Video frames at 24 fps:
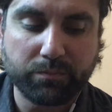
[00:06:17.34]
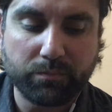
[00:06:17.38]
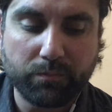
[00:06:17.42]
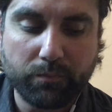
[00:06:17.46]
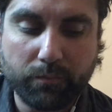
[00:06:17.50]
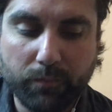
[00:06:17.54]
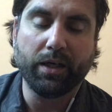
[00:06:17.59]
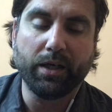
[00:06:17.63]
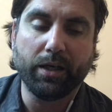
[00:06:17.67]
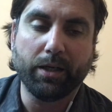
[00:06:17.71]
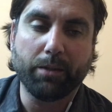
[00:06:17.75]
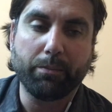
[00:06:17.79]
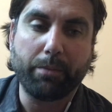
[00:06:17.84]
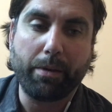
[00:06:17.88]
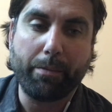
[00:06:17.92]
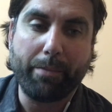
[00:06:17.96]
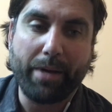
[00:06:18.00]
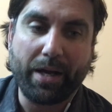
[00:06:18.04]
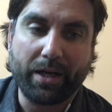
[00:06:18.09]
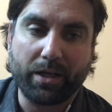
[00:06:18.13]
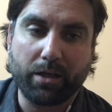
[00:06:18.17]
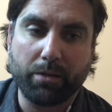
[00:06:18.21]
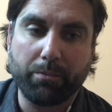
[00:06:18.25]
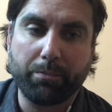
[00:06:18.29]
my
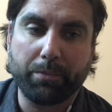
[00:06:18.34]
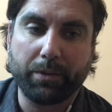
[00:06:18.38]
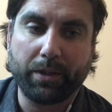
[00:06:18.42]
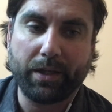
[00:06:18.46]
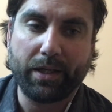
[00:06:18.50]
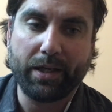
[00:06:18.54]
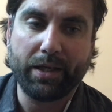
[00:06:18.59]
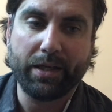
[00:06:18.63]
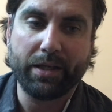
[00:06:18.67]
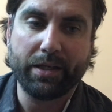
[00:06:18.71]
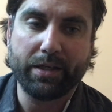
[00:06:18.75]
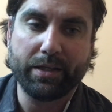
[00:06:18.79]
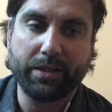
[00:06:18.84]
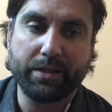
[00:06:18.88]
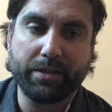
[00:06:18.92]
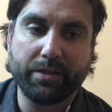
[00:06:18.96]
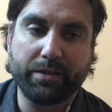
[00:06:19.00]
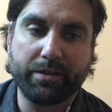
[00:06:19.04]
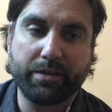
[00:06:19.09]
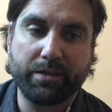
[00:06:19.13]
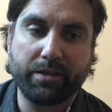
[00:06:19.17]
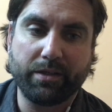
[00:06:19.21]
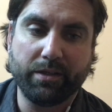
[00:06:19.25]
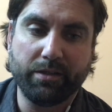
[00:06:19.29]
backup
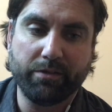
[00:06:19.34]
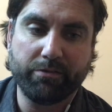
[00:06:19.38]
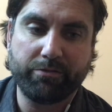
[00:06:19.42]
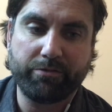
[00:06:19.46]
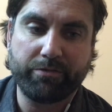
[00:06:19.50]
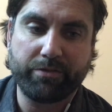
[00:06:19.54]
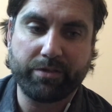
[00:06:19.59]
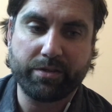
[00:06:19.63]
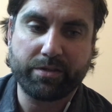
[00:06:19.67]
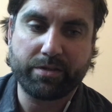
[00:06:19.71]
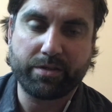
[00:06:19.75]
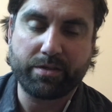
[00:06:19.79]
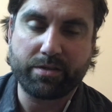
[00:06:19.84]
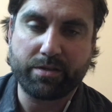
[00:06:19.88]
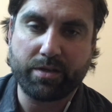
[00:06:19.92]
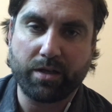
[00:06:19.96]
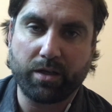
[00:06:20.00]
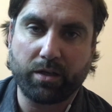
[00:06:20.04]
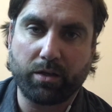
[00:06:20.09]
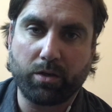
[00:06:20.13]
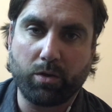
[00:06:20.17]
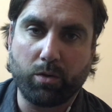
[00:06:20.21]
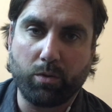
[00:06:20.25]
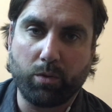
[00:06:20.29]
plan, if this does
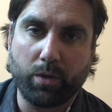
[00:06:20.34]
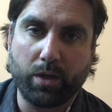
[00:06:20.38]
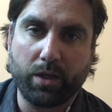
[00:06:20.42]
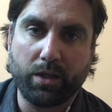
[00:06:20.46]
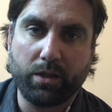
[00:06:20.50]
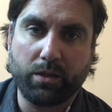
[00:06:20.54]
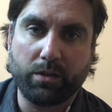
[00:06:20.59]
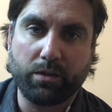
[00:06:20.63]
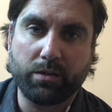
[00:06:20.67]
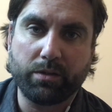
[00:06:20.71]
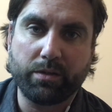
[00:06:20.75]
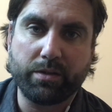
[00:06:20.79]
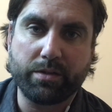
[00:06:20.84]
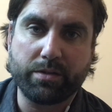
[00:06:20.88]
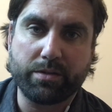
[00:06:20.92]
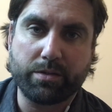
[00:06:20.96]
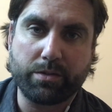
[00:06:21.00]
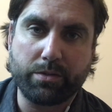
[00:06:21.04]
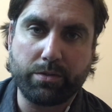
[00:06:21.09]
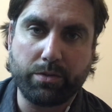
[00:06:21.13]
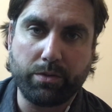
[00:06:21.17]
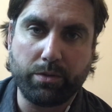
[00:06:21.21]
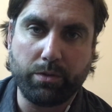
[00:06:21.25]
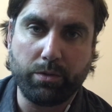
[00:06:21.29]
not go well,
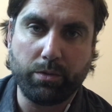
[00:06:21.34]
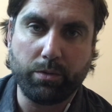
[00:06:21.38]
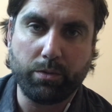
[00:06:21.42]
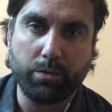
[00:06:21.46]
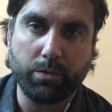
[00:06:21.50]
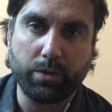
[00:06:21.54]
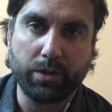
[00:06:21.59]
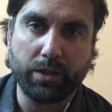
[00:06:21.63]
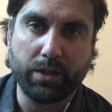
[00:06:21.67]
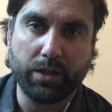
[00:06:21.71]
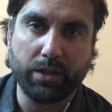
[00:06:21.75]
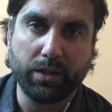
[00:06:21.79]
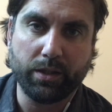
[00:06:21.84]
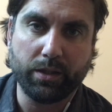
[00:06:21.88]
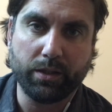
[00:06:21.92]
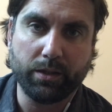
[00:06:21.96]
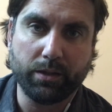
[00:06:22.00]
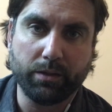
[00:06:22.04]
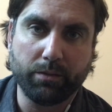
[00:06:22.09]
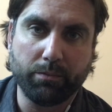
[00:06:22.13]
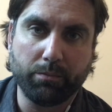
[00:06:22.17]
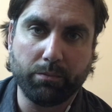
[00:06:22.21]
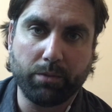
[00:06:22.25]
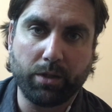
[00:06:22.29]
is to
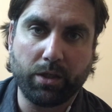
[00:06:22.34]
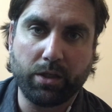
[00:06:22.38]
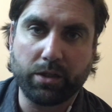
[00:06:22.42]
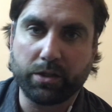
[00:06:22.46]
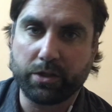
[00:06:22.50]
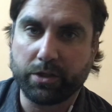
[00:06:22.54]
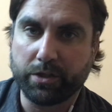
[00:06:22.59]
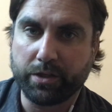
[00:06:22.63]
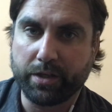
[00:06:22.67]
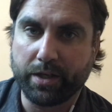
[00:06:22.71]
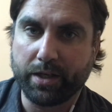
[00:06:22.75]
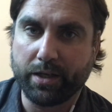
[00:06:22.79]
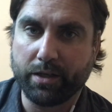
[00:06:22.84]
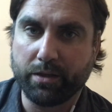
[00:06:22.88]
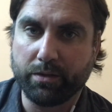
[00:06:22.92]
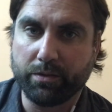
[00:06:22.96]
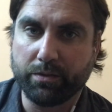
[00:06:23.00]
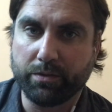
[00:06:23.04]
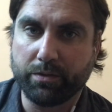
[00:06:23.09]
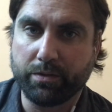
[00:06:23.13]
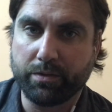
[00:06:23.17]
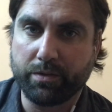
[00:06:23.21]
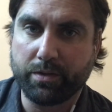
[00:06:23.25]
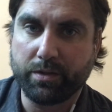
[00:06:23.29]
hunker
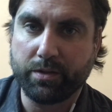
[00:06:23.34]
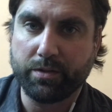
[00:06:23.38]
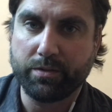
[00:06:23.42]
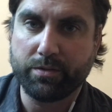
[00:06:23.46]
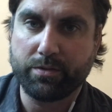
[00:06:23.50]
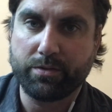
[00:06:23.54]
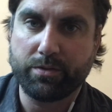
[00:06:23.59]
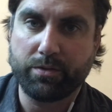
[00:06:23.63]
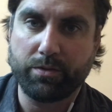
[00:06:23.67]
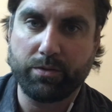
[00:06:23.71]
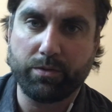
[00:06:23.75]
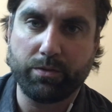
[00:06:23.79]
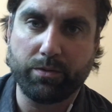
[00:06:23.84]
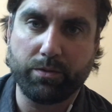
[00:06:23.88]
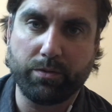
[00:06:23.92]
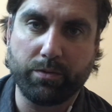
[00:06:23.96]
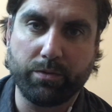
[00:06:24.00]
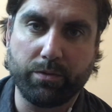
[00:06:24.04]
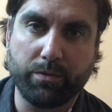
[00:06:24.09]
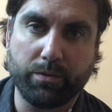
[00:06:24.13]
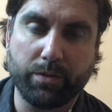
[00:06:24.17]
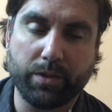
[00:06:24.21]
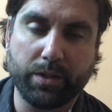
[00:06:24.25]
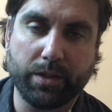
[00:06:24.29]
down
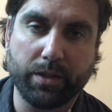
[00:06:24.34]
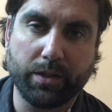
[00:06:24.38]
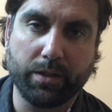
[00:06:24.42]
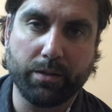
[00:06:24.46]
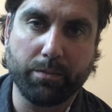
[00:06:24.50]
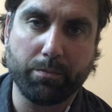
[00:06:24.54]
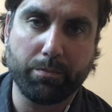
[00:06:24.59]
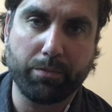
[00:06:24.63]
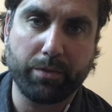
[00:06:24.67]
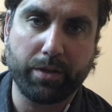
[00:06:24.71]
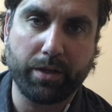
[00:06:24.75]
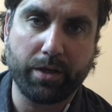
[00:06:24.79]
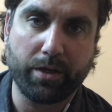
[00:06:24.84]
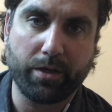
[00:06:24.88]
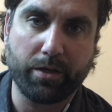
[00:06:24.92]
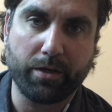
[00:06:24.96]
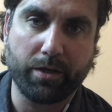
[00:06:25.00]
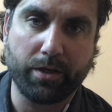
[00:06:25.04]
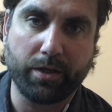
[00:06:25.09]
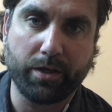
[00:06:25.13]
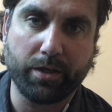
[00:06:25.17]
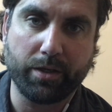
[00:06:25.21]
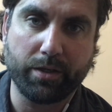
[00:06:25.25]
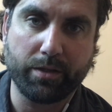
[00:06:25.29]
into the
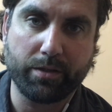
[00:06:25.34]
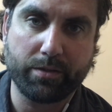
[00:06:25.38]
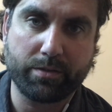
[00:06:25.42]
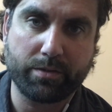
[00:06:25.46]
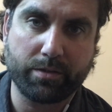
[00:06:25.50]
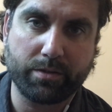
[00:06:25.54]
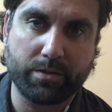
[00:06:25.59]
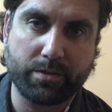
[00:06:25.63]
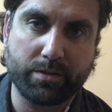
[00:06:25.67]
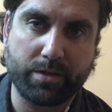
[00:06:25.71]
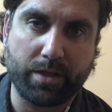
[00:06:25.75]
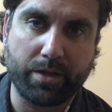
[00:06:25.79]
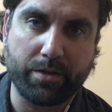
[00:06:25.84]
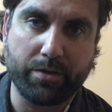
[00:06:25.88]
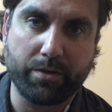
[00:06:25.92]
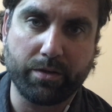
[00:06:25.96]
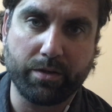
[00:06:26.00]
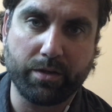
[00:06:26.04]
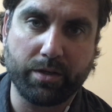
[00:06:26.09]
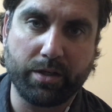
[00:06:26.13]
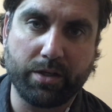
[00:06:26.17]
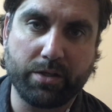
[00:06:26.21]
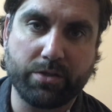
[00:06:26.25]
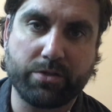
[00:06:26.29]
area, it's
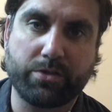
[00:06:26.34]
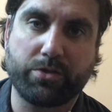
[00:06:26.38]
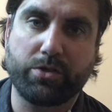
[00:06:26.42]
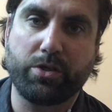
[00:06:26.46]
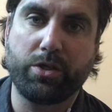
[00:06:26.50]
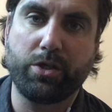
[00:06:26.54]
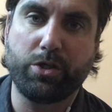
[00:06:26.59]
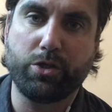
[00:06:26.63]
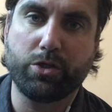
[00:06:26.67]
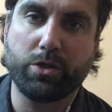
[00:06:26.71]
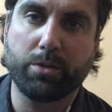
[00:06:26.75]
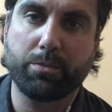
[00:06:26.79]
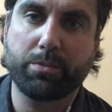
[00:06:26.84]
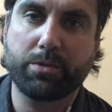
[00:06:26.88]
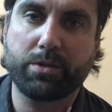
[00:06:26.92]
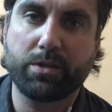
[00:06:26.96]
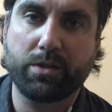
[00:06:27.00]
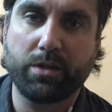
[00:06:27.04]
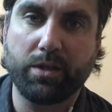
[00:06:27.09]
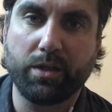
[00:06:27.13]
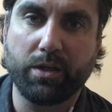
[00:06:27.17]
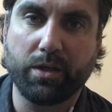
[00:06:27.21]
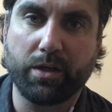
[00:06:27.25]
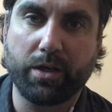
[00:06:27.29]
southern Egypt,
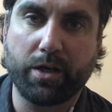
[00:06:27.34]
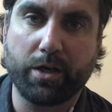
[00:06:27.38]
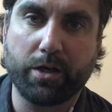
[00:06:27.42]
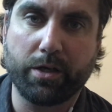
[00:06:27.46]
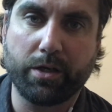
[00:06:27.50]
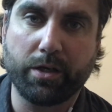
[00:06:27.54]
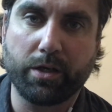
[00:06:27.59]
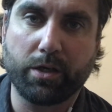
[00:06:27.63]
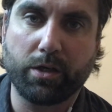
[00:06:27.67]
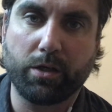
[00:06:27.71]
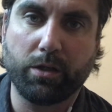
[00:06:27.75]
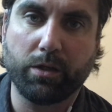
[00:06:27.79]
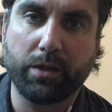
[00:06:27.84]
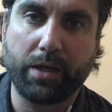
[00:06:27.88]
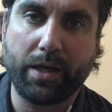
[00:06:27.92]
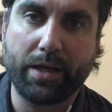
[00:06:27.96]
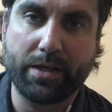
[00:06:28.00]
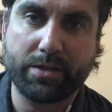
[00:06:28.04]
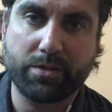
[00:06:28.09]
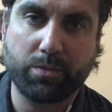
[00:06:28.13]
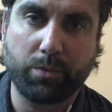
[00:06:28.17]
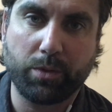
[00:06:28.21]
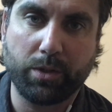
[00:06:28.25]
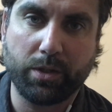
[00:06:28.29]
in an area called
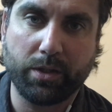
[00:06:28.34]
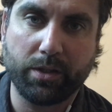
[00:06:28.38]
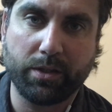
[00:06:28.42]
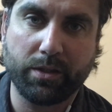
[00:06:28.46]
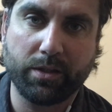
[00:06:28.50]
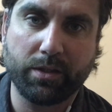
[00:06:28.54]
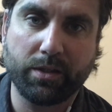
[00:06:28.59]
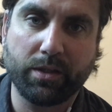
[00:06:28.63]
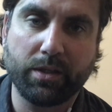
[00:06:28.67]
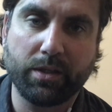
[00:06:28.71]
Aswan,